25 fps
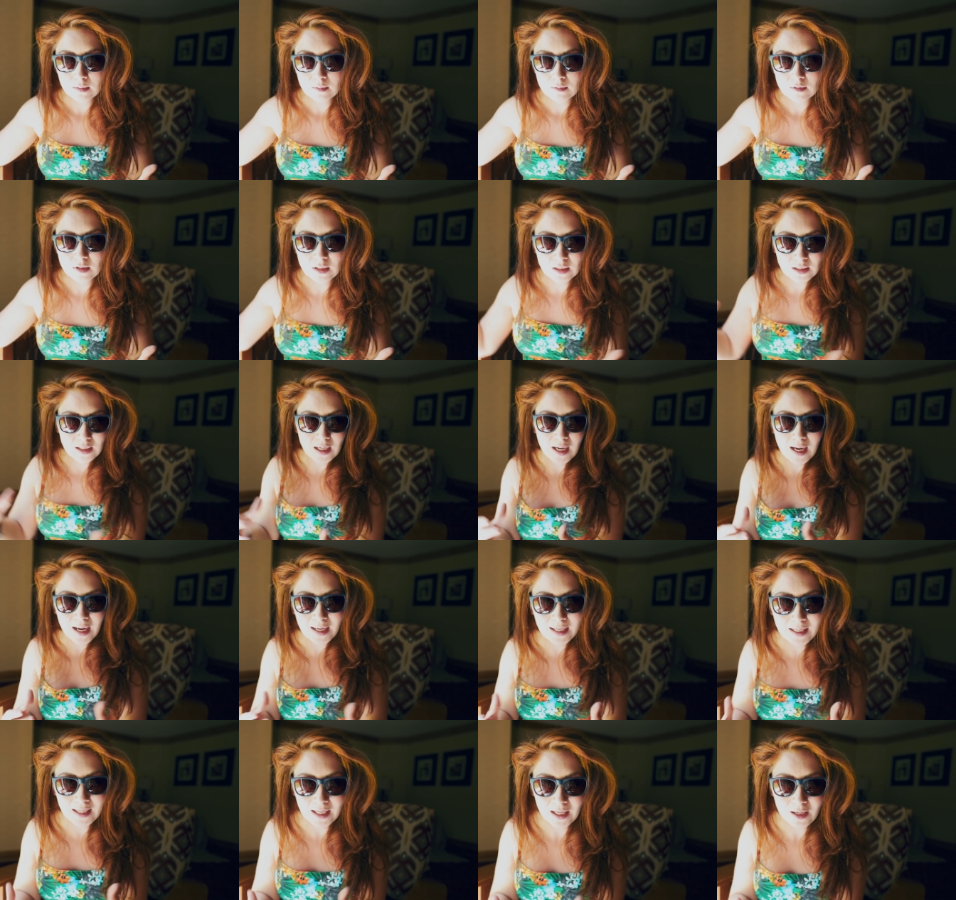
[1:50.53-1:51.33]
Because
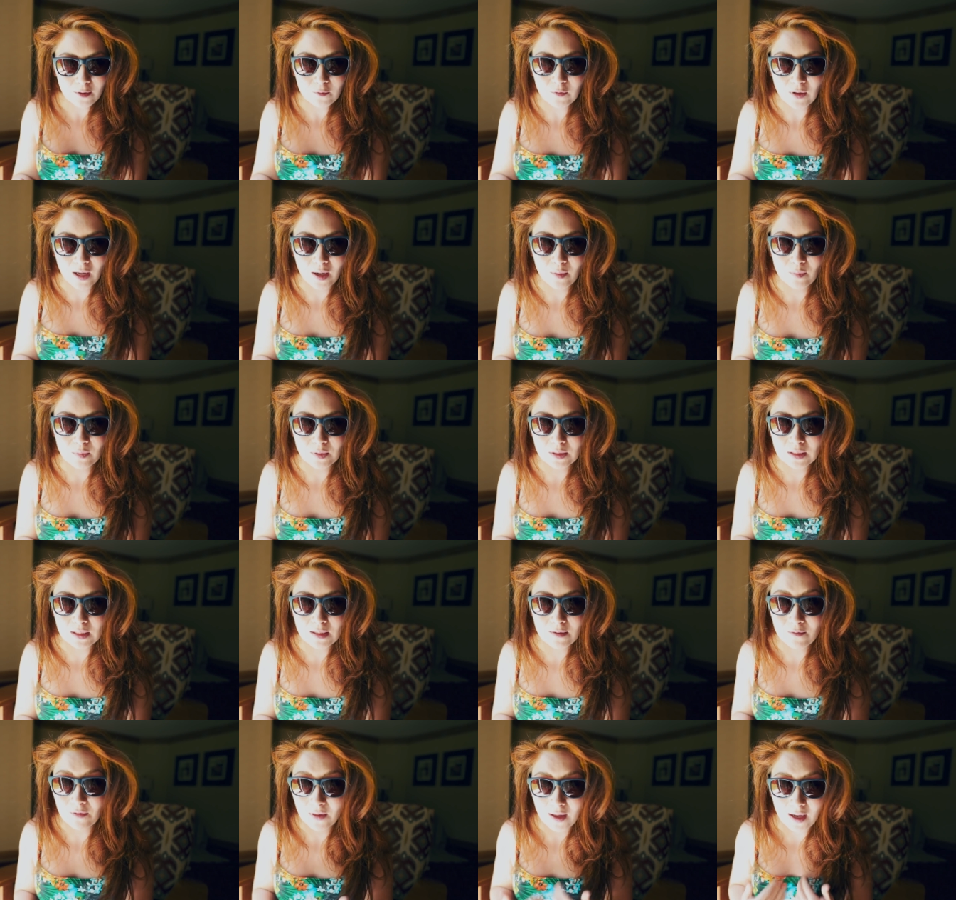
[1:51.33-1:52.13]
I kind of can't
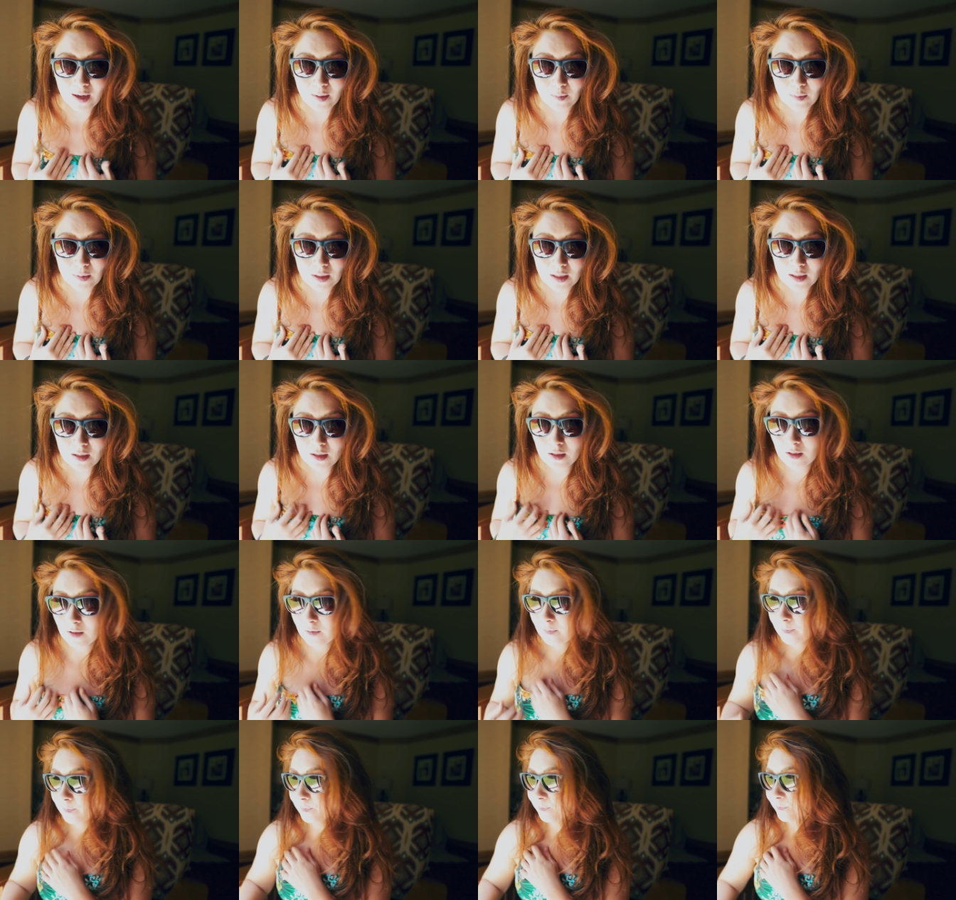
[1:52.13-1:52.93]
believe that I'm
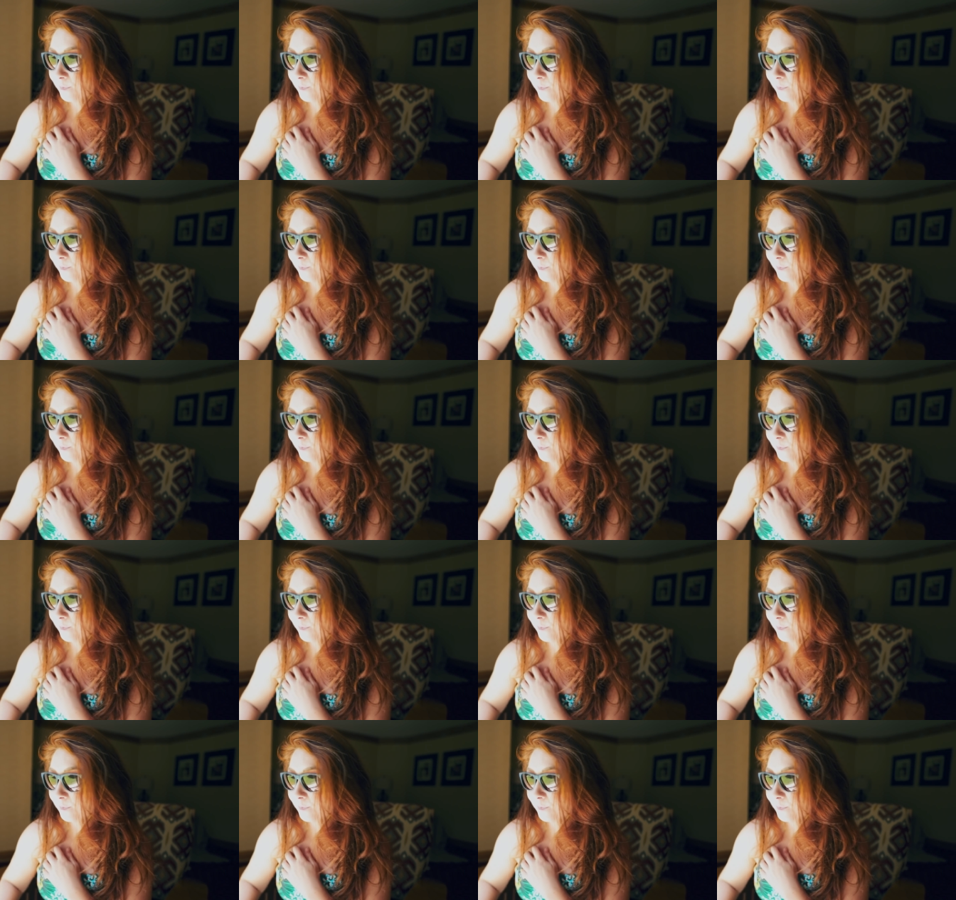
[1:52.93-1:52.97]
here.